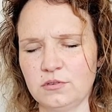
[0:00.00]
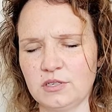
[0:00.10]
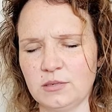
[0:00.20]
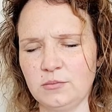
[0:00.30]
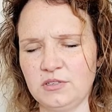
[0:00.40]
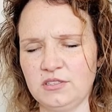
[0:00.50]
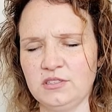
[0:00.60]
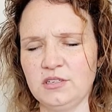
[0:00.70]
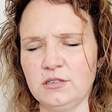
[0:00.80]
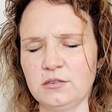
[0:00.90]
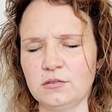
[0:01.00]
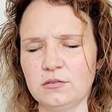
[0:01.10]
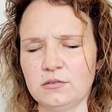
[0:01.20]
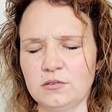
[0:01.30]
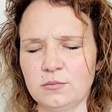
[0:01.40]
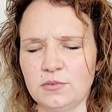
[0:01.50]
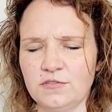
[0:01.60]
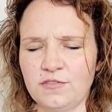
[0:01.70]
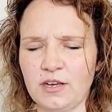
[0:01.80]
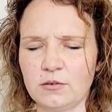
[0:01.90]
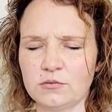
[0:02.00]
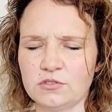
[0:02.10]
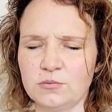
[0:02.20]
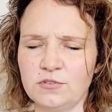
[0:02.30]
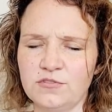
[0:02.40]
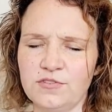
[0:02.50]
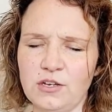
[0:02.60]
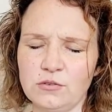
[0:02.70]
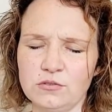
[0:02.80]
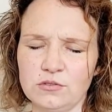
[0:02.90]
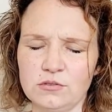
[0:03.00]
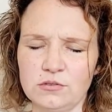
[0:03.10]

can be seen, can be found, could be felt.